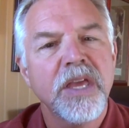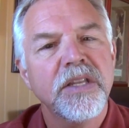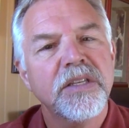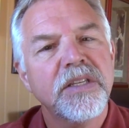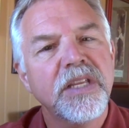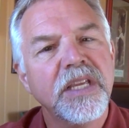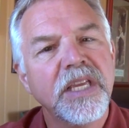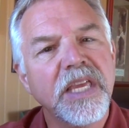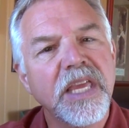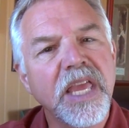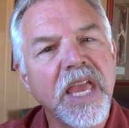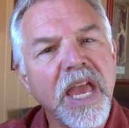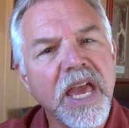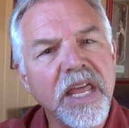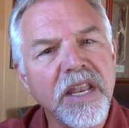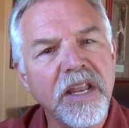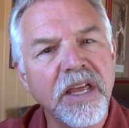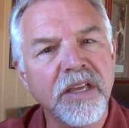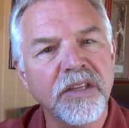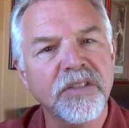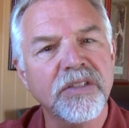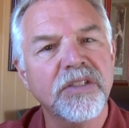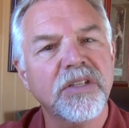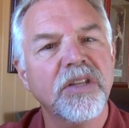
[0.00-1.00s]
to get
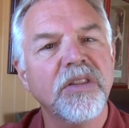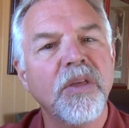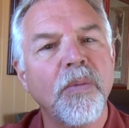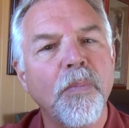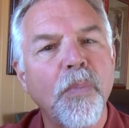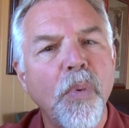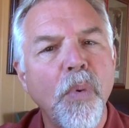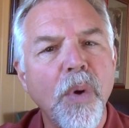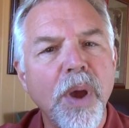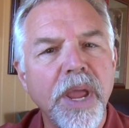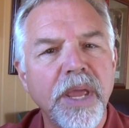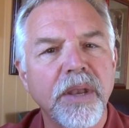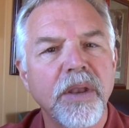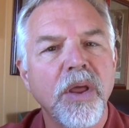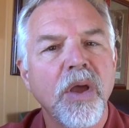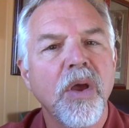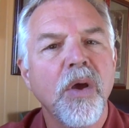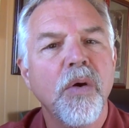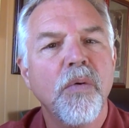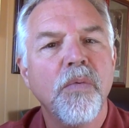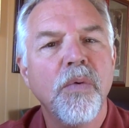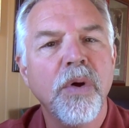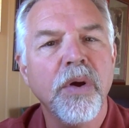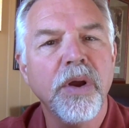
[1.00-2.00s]
us to the point
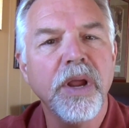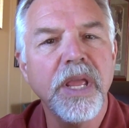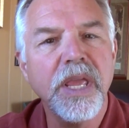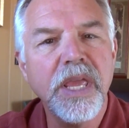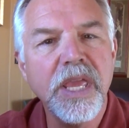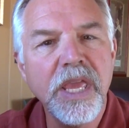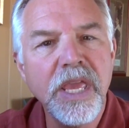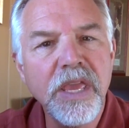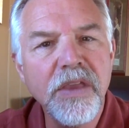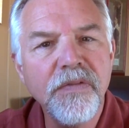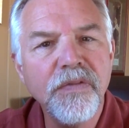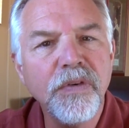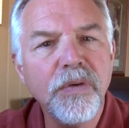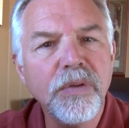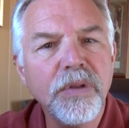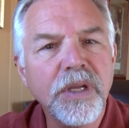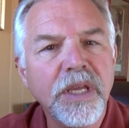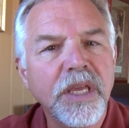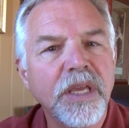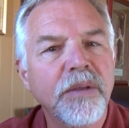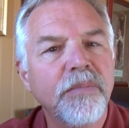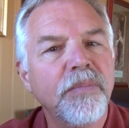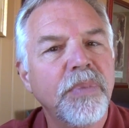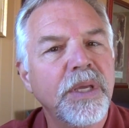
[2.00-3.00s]
where evil
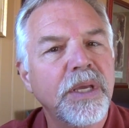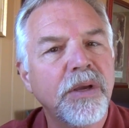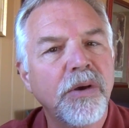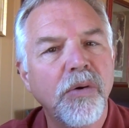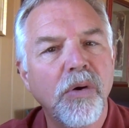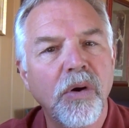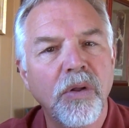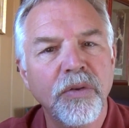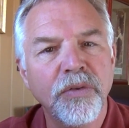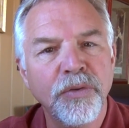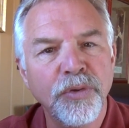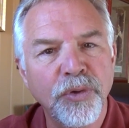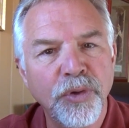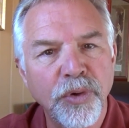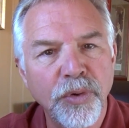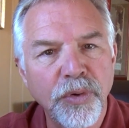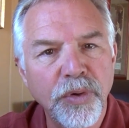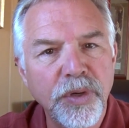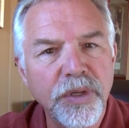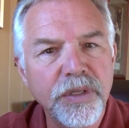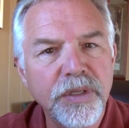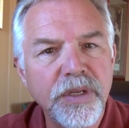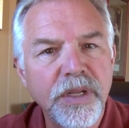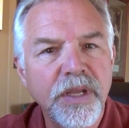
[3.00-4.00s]
can be called
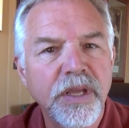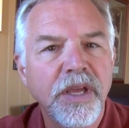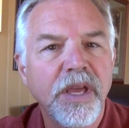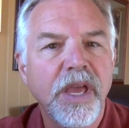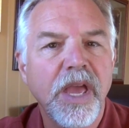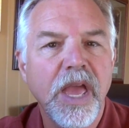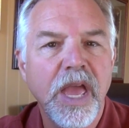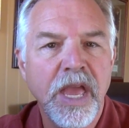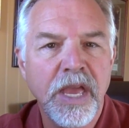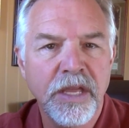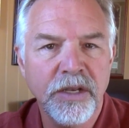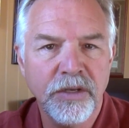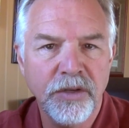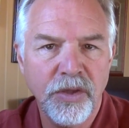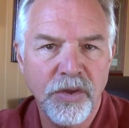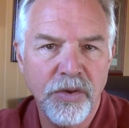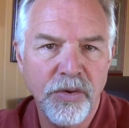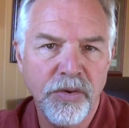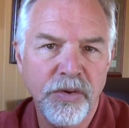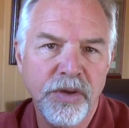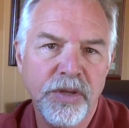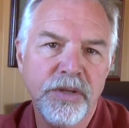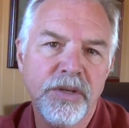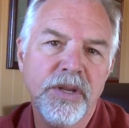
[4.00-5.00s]
good and
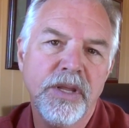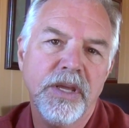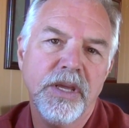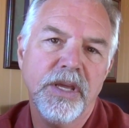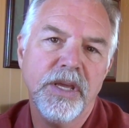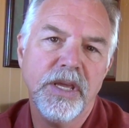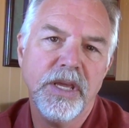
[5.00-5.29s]
good